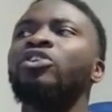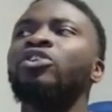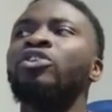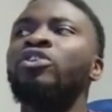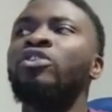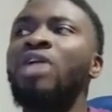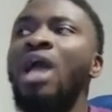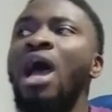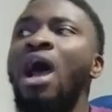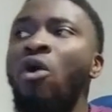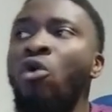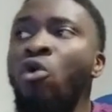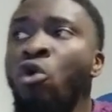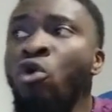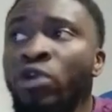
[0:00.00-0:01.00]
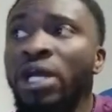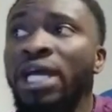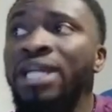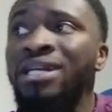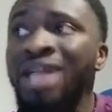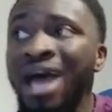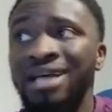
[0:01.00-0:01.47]

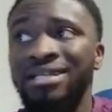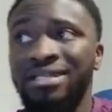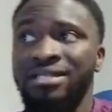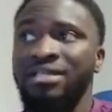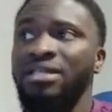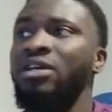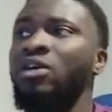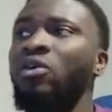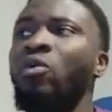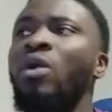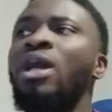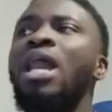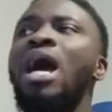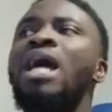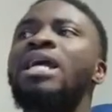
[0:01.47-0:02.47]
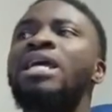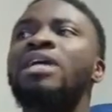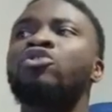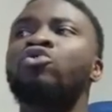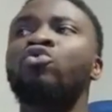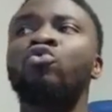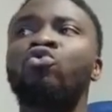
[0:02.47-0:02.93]
yura'una an-nas wa la
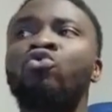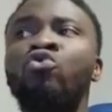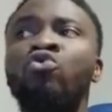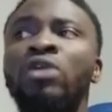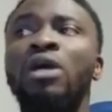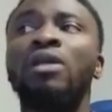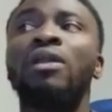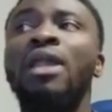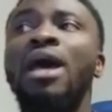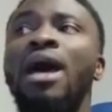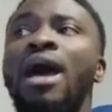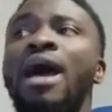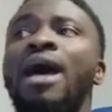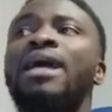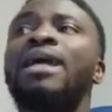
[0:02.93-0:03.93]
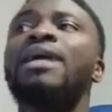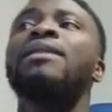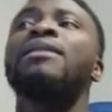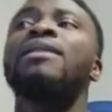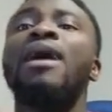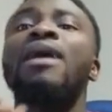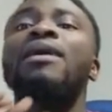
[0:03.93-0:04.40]
yazkuruna Allah
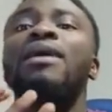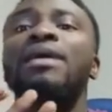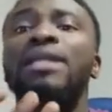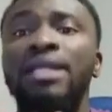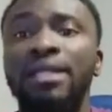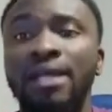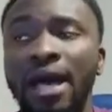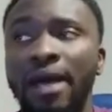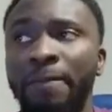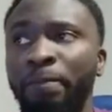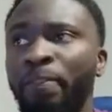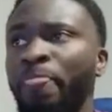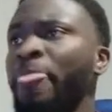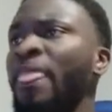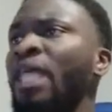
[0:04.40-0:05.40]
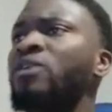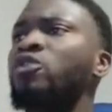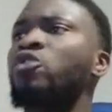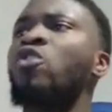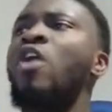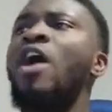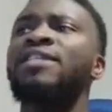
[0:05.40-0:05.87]
illa qalila.
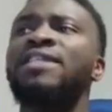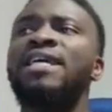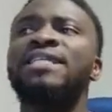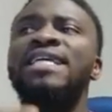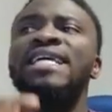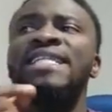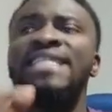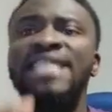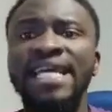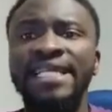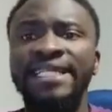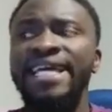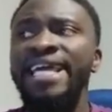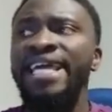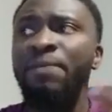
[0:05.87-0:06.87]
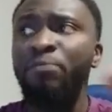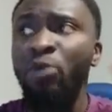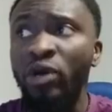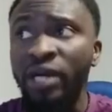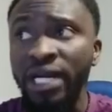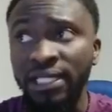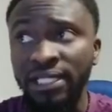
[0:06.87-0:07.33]
So God says, indeed, the
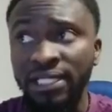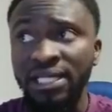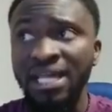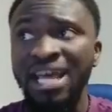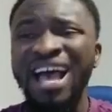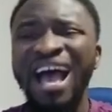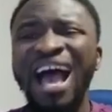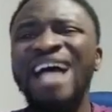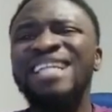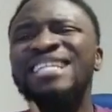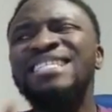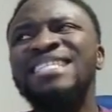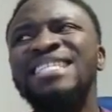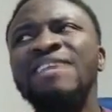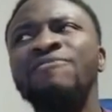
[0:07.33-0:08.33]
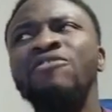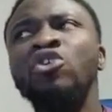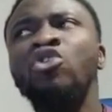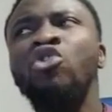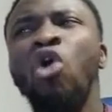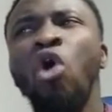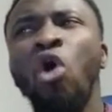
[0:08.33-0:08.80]
hypocrites are
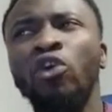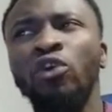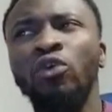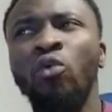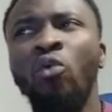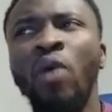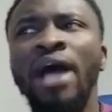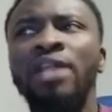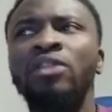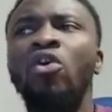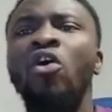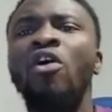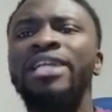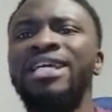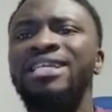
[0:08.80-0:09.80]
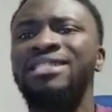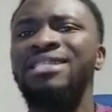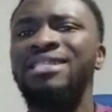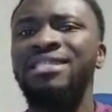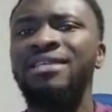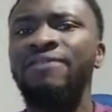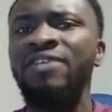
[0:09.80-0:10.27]
deceiving God while God is
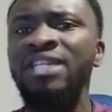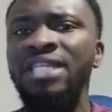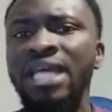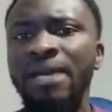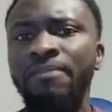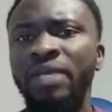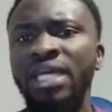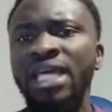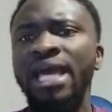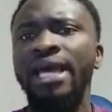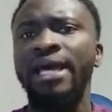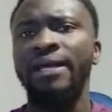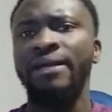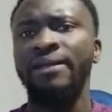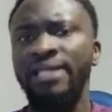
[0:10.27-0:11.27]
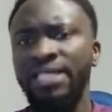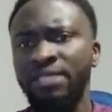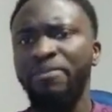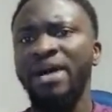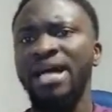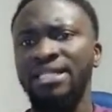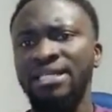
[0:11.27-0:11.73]
deceiving them. Here,
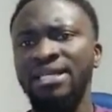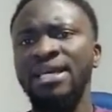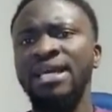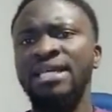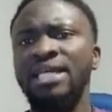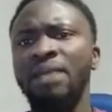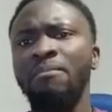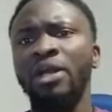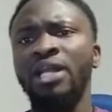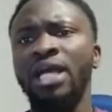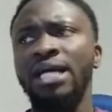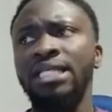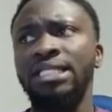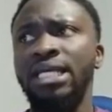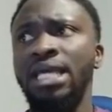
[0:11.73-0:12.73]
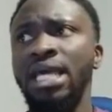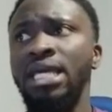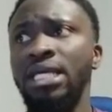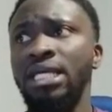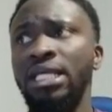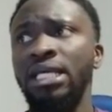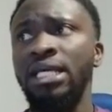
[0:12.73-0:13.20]
this part, somebody can say,
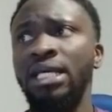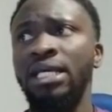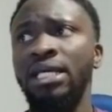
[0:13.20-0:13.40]
hey,